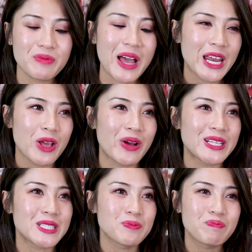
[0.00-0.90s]
But
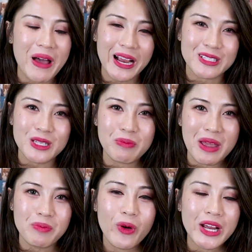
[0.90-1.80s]
anyways, back to the
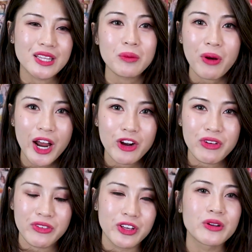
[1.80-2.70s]
main point, the product
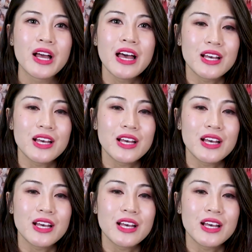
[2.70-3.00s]
review.